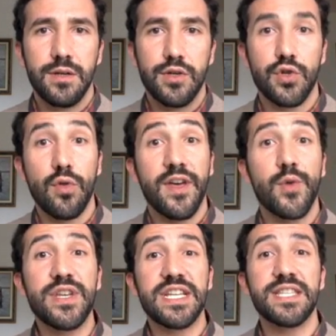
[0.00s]
So there
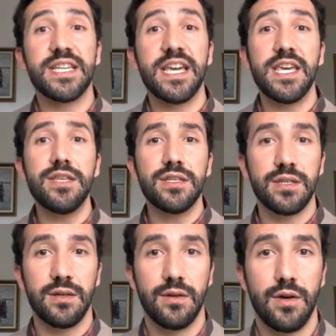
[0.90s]
is a
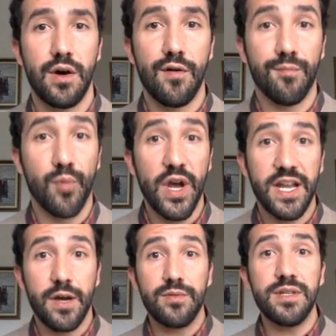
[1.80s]
change of
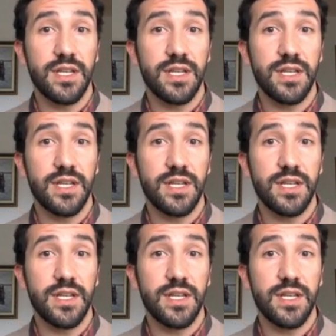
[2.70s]
pronoun